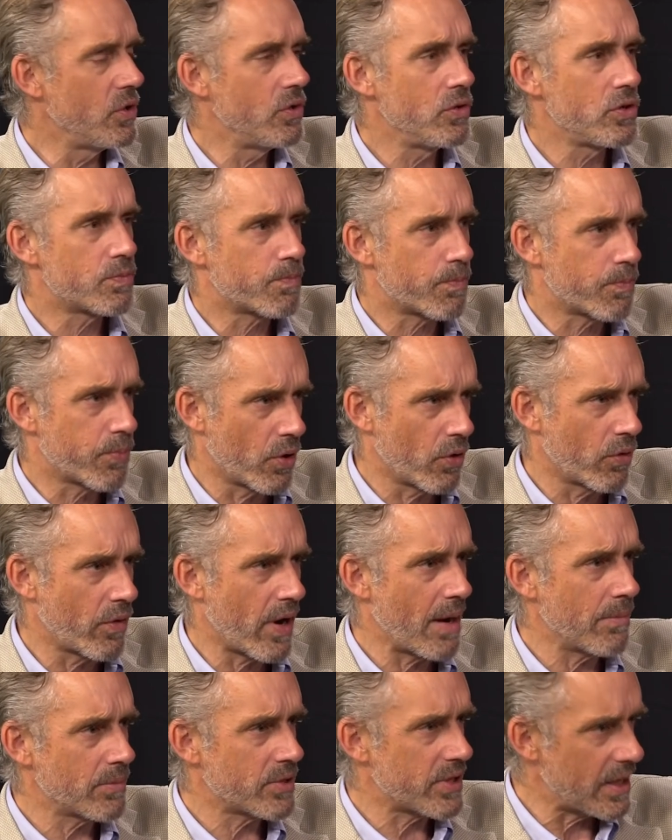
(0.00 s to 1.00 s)
news
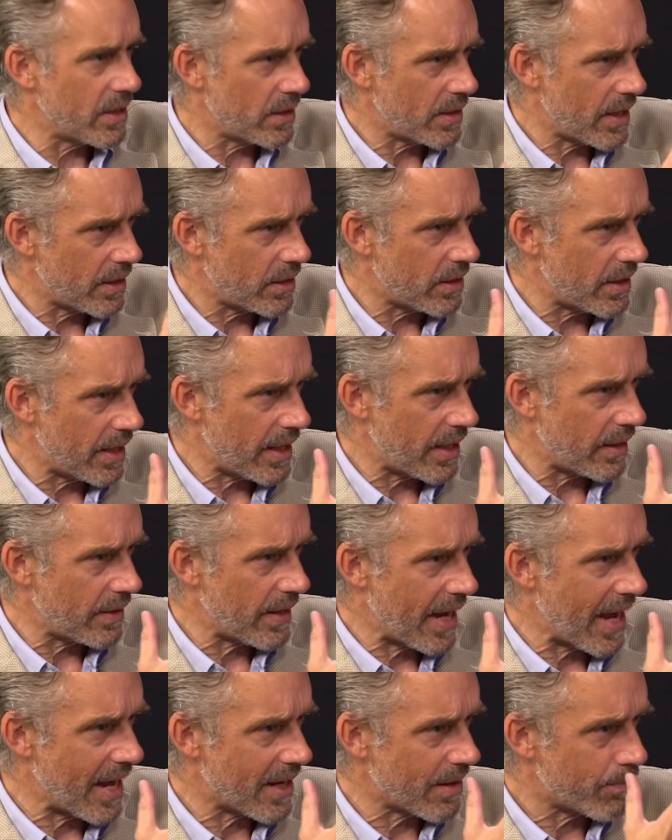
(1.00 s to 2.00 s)
programs, they, they, they,
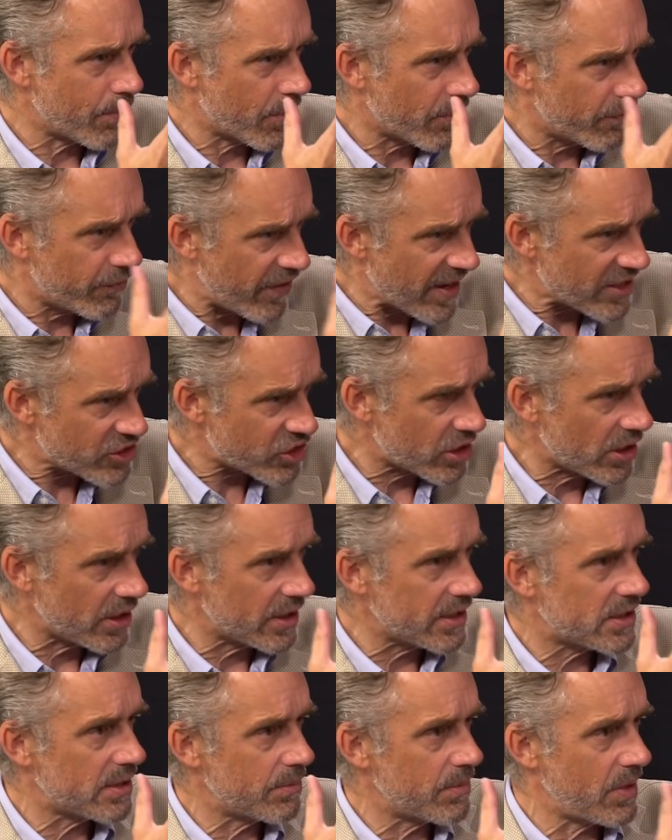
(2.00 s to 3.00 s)
they had a
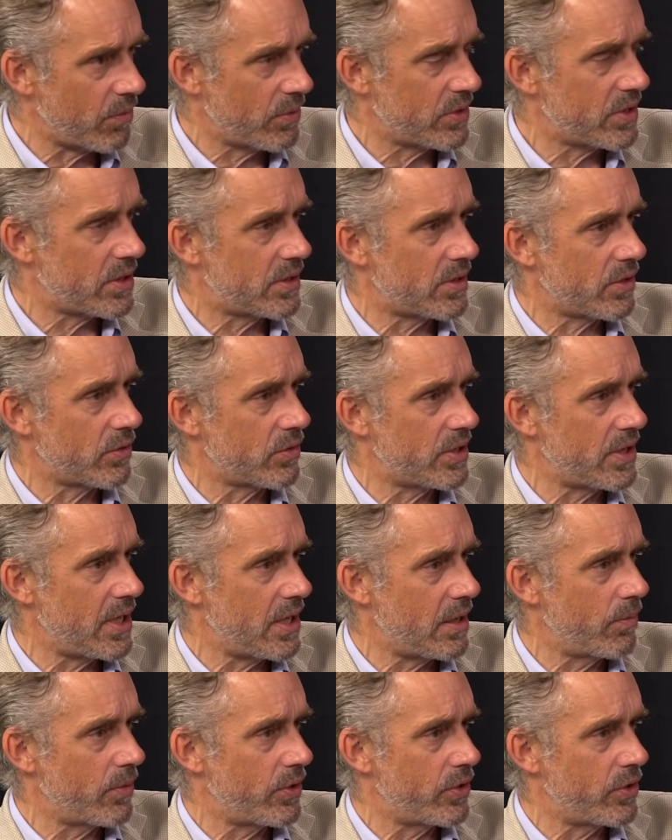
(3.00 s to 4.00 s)
professionalism that was
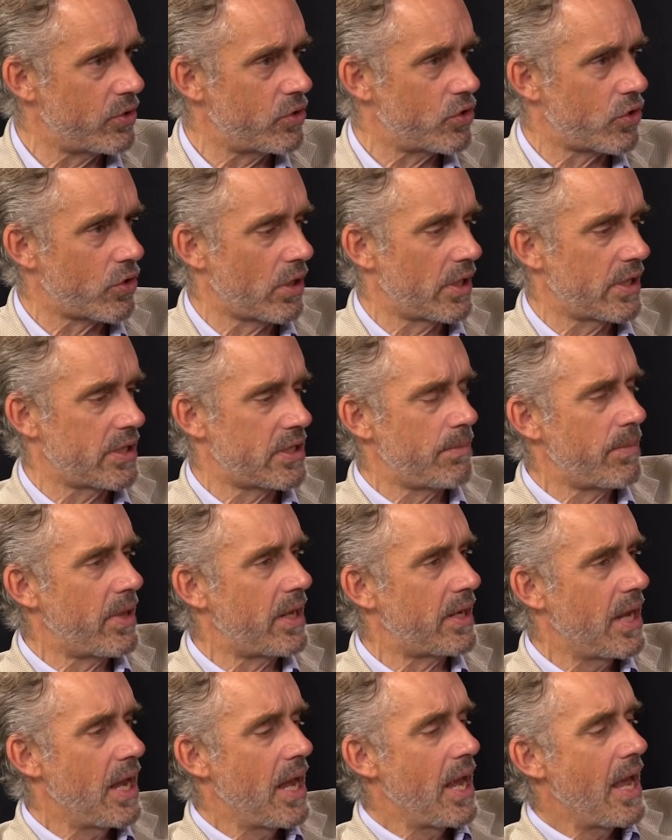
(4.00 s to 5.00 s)
associated with their journalism
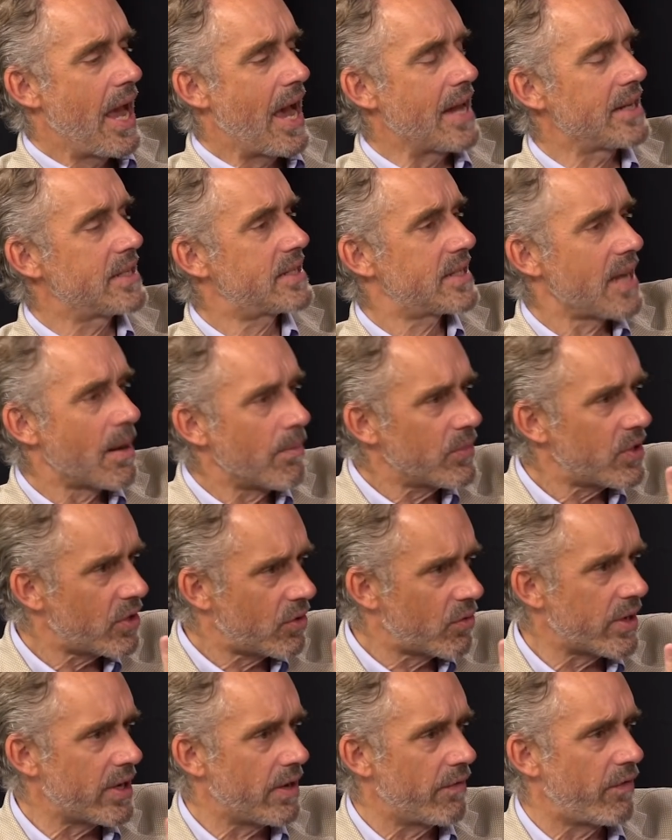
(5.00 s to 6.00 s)
that had some
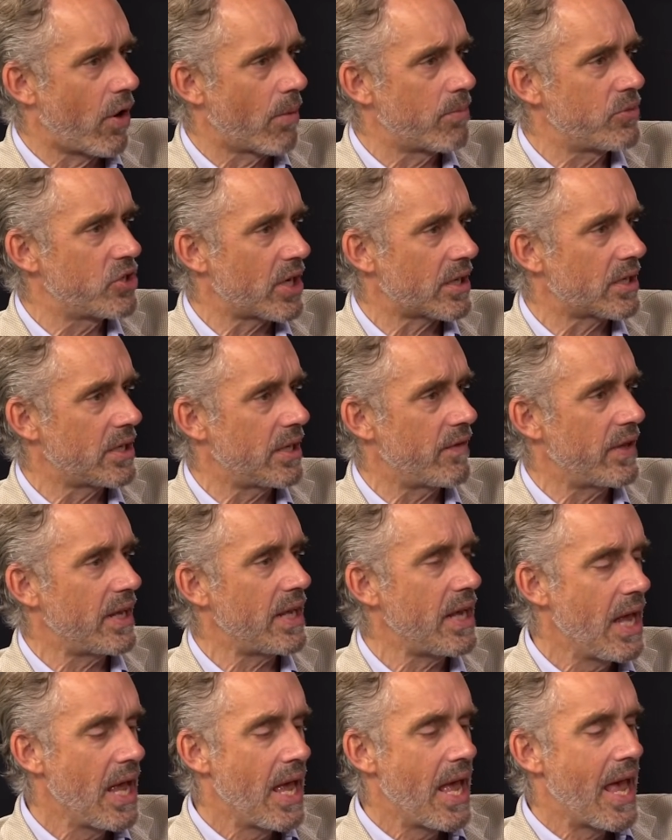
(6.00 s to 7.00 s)
degree of
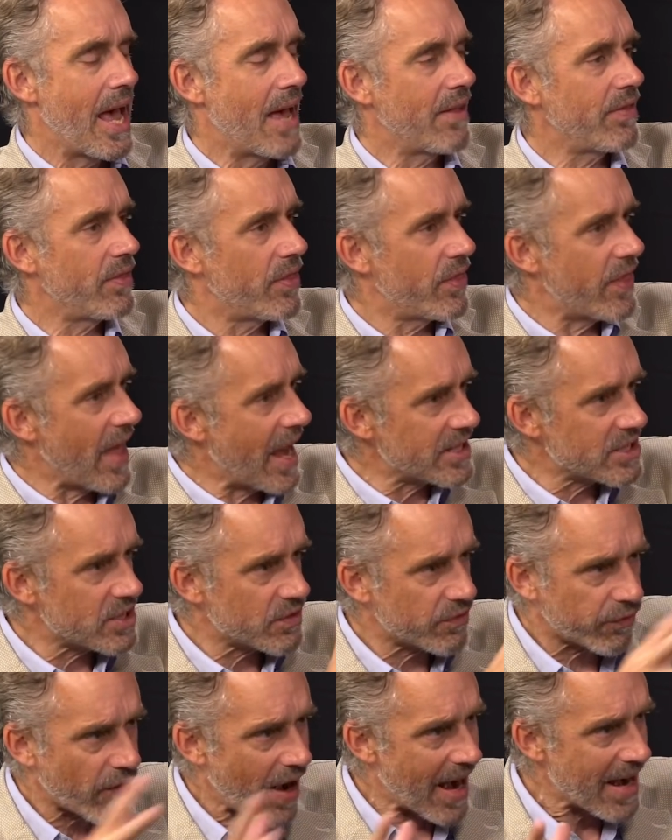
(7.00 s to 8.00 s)
objectivity. And
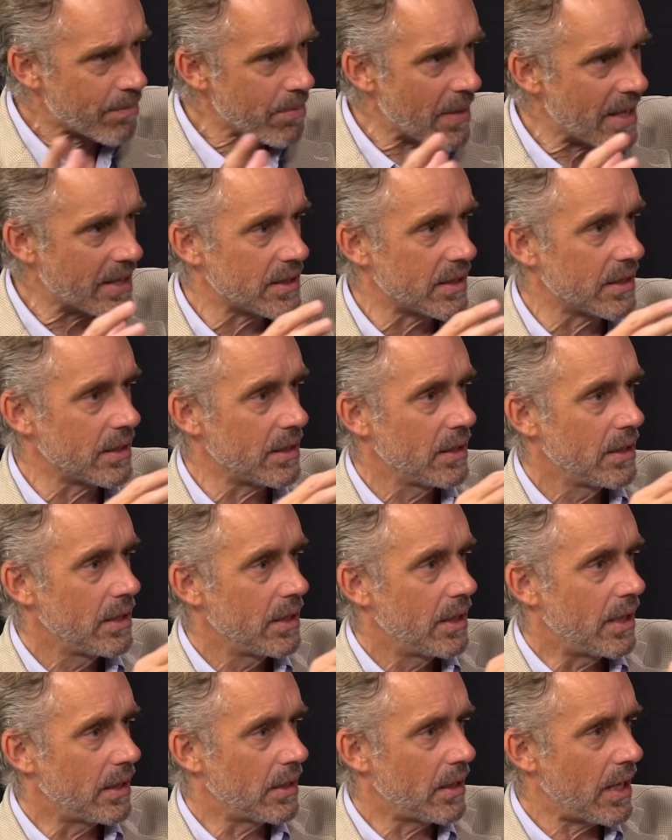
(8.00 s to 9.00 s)
that's fragmented.
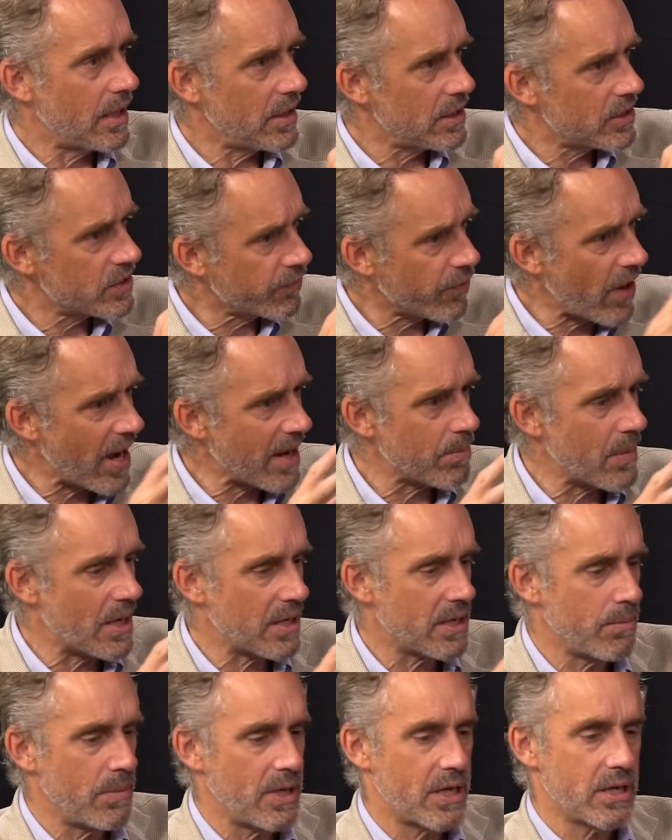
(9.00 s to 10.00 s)
And, and it's
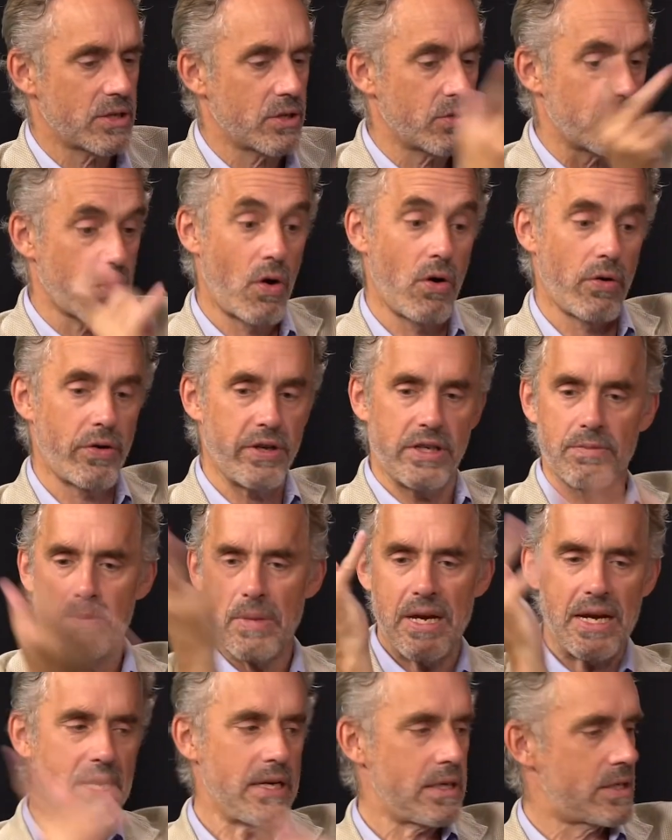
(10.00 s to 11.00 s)
fragmenting because there's all these
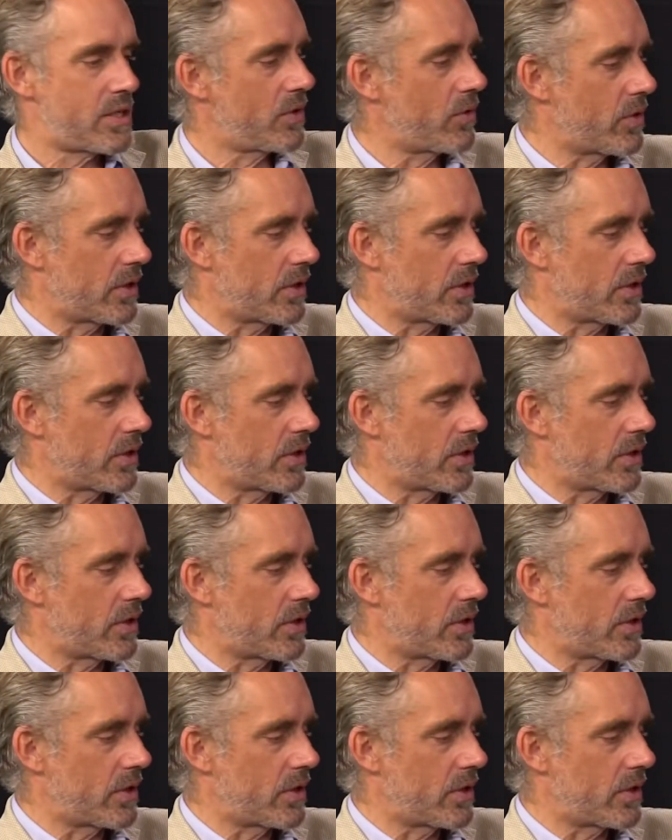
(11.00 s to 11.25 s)
media